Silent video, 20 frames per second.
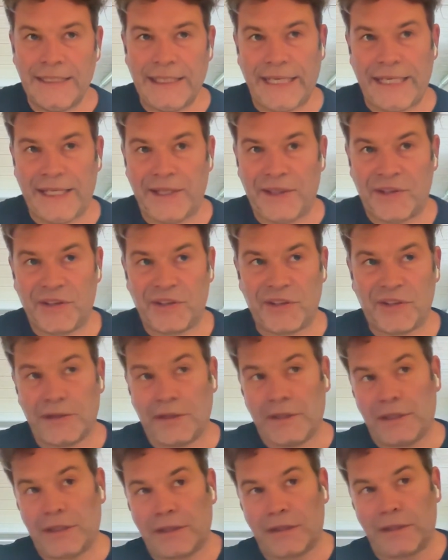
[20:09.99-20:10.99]
And it's
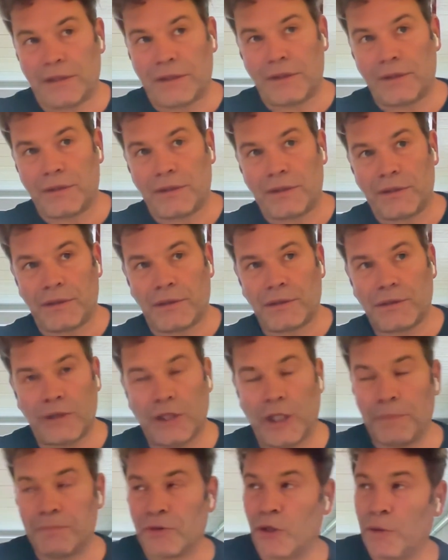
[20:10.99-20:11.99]

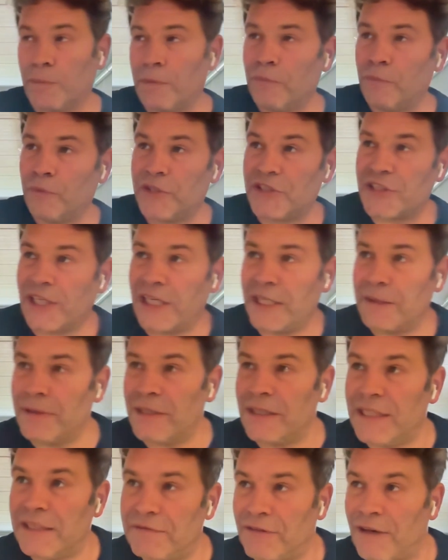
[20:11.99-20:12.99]
a problem which I
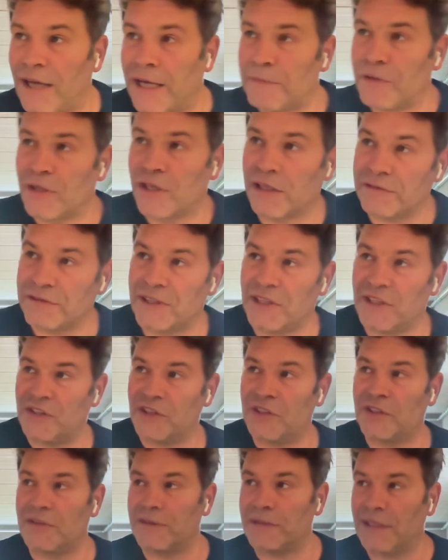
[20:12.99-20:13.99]
believe Limecraft
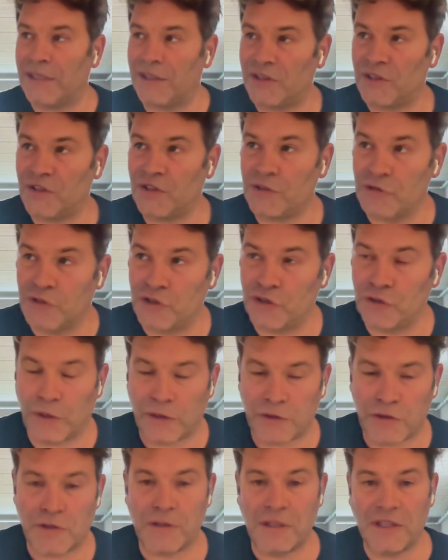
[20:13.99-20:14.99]
has
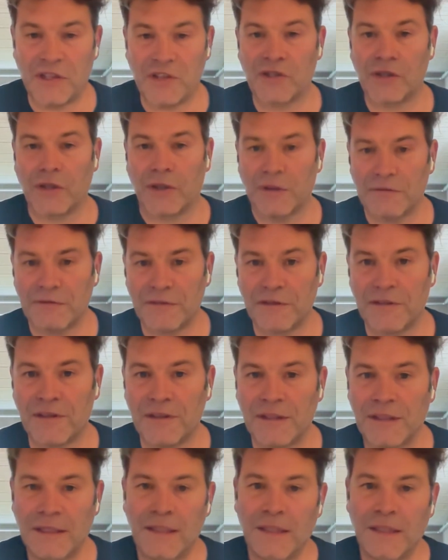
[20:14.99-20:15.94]
structurally solved